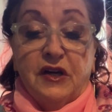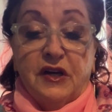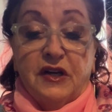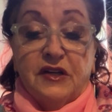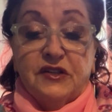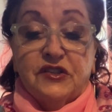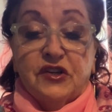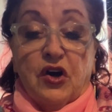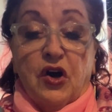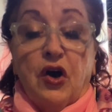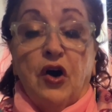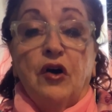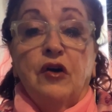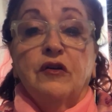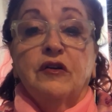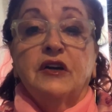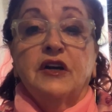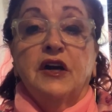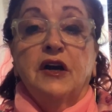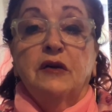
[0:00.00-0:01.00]
It's all
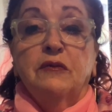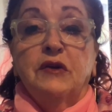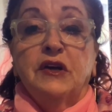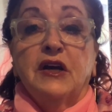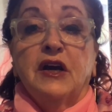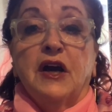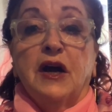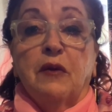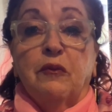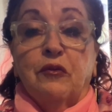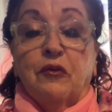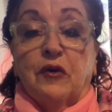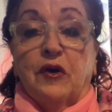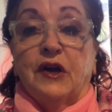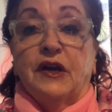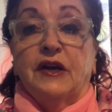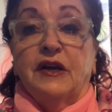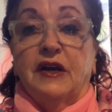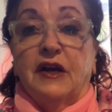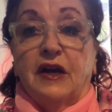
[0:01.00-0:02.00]
coming up
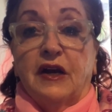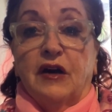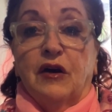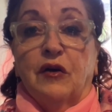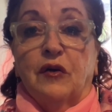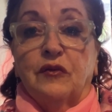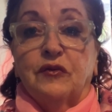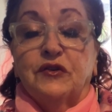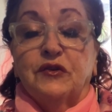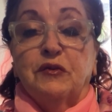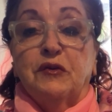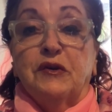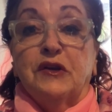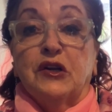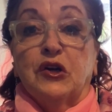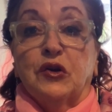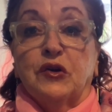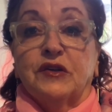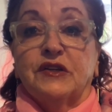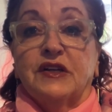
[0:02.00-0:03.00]
right now to be
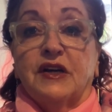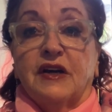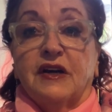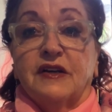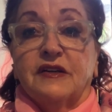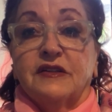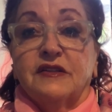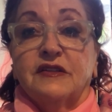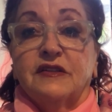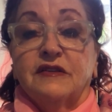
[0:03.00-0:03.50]
looked at.